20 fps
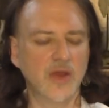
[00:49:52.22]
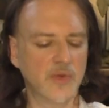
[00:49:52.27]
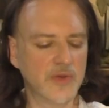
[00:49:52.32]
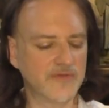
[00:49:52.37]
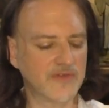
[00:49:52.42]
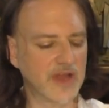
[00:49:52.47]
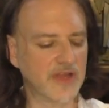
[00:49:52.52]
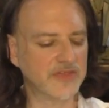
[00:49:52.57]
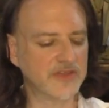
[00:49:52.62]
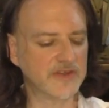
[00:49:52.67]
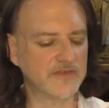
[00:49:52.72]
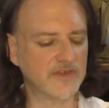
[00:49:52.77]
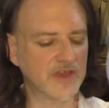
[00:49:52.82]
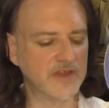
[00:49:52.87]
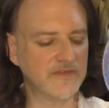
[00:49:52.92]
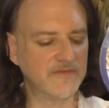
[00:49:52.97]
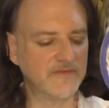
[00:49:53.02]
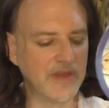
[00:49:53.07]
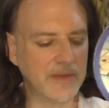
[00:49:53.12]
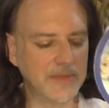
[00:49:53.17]
we've got the
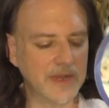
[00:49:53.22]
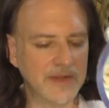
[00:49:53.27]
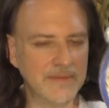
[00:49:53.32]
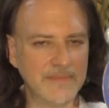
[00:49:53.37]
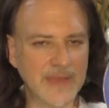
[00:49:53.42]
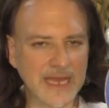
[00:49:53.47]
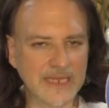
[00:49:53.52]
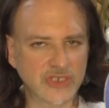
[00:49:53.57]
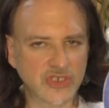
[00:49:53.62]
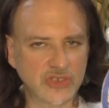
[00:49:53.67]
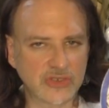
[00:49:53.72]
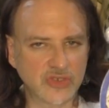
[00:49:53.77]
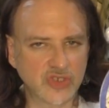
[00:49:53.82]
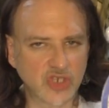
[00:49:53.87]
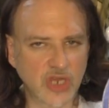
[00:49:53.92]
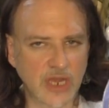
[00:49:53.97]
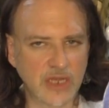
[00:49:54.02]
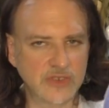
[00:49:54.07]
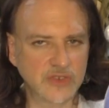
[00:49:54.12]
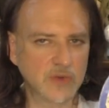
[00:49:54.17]
divine feminine magical
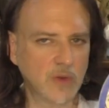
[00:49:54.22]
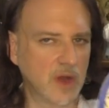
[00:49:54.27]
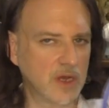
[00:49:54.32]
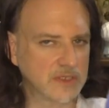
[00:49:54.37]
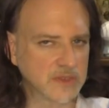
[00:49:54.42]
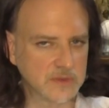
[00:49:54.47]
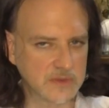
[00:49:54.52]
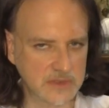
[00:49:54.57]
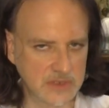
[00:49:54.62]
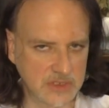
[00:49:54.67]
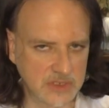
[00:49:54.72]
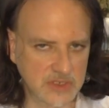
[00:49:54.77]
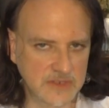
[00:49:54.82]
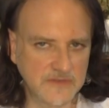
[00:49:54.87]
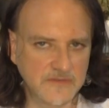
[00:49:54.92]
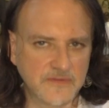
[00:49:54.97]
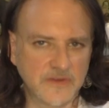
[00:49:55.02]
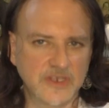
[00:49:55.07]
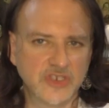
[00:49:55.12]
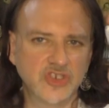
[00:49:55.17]
child who walks with the angel
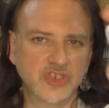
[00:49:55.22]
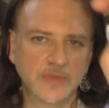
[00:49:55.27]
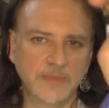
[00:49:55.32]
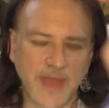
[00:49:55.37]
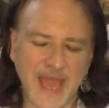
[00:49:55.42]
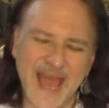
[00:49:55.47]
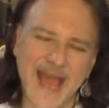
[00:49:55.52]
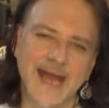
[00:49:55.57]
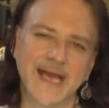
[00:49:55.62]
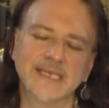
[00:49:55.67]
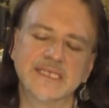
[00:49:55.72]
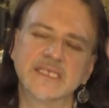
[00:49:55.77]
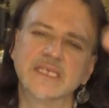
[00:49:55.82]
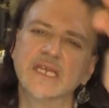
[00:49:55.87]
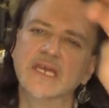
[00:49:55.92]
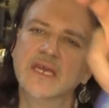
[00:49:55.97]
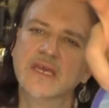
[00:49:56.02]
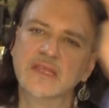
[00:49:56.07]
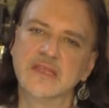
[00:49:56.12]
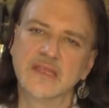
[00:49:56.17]
of friendship
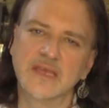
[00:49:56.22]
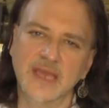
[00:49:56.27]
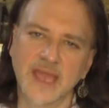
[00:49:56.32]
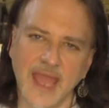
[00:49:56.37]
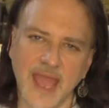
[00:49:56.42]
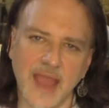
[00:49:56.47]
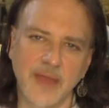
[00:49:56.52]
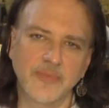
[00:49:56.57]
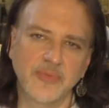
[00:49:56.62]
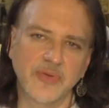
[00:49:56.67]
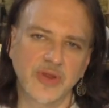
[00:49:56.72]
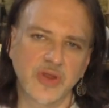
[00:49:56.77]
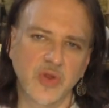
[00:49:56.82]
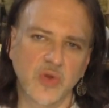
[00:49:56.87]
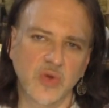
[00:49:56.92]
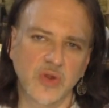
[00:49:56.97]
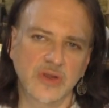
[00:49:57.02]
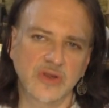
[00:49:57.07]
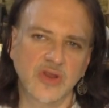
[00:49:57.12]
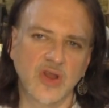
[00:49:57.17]
as the
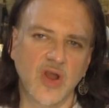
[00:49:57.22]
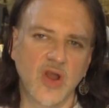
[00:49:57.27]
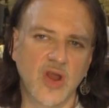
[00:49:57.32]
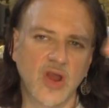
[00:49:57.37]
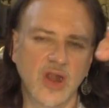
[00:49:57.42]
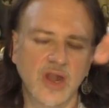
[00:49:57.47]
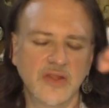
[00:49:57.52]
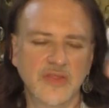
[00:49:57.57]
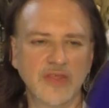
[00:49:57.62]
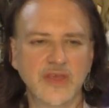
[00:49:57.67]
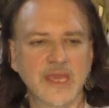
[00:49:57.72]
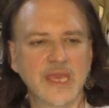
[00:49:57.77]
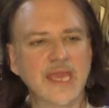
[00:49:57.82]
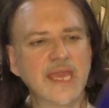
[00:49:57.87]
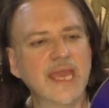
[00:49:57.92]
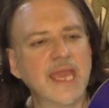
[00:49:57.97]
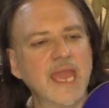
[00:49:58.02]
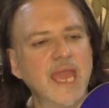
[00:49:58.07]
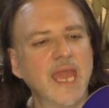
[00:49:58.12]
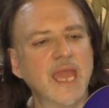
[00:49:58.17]
Capricorn card, the
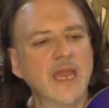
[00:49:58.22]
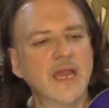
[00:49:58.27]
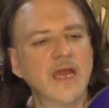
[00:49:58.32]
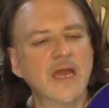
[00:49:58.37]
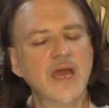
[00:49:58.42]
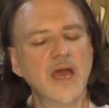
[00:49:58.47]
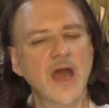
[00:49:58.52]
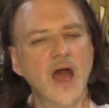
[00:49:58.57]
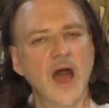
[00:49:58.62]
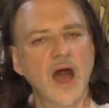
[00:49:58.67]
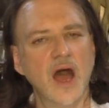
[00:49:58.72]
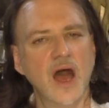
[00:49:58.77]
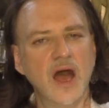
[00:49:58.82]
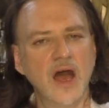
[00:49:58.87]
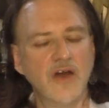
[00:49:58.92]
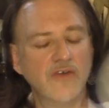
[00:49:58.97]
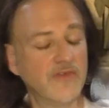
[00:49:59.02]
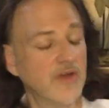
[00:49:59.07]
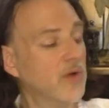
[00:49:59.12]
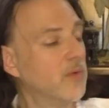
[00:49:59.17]
king
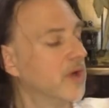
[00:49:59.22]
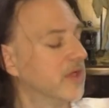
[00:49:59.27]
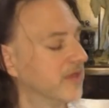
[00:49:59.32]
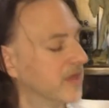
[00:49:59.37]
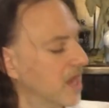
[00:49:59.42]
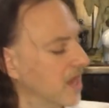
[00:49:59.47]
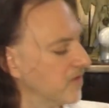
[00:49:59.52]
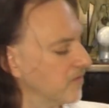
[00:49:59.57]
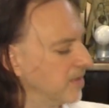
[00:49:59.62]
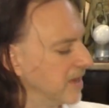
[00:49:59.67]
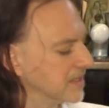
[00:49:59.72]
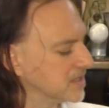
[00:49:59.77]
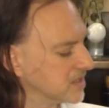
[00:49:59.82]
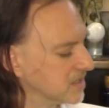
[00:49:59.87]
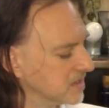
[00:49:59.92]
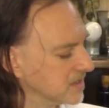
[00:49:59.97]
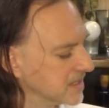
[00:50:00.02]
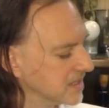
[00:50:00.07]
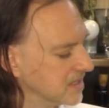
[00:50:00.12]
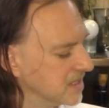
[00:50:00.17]
of, well, the King of
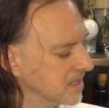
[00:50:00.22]
Pentacles.